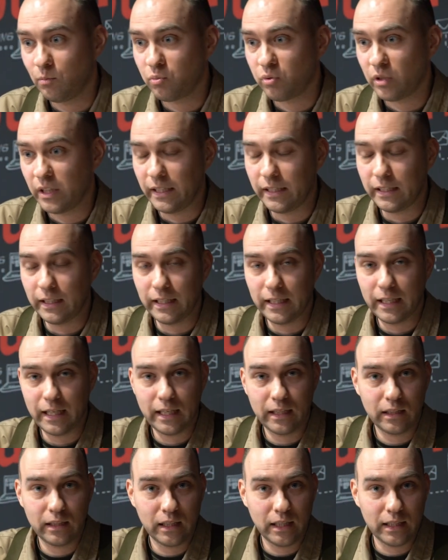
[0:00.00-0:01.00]
breaking
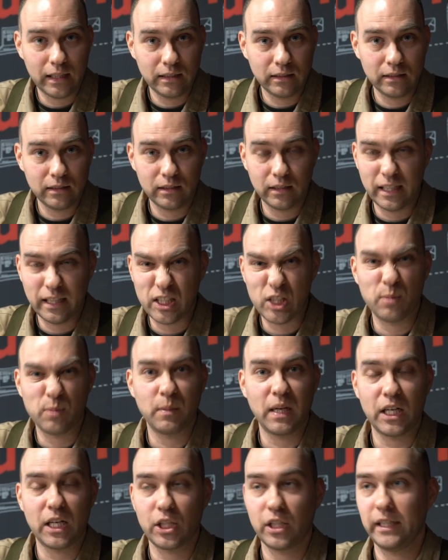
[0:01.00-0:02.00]
headlines, like
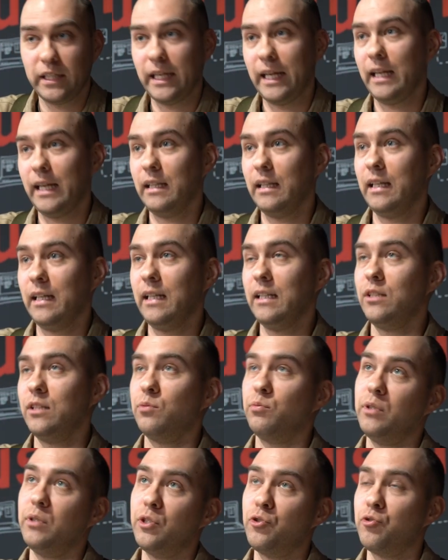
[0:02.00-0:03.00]
smashing
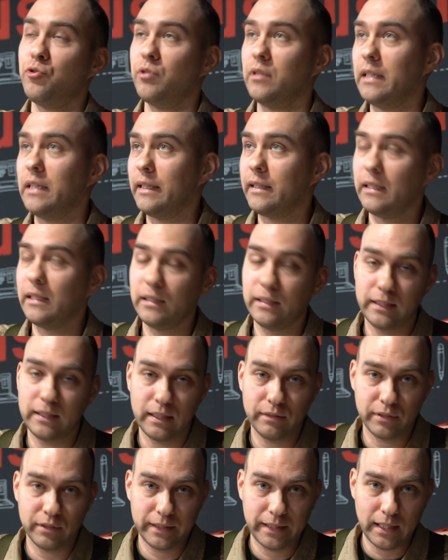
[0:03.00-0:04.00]
headlines, which luckily
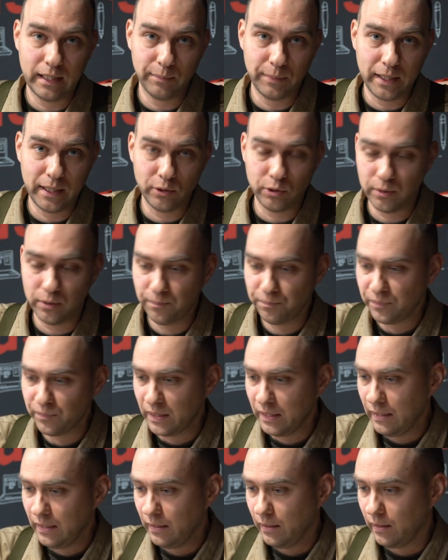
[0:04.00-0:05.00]
never came out.
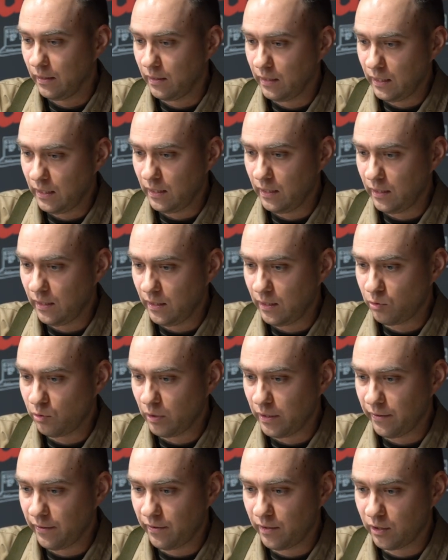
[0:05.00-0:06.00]
The
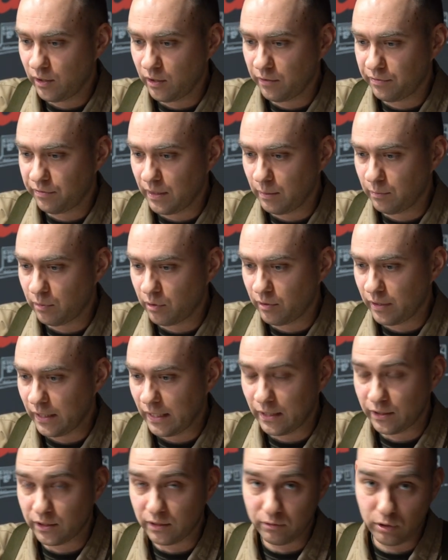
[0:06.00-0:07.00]
23rd of February
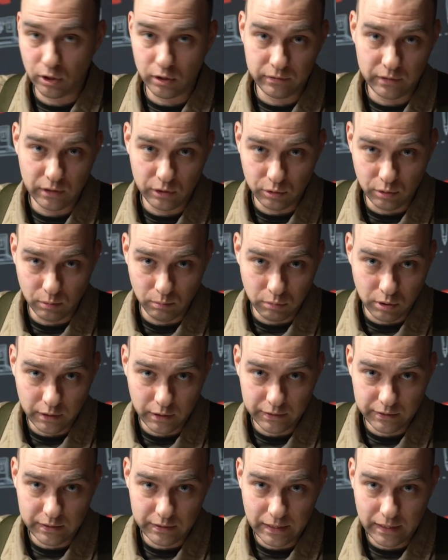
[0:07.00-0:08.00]
has evolved into
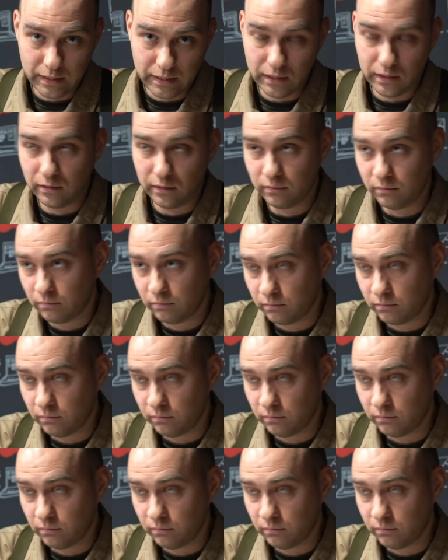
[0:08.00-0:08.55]
Boys' Day,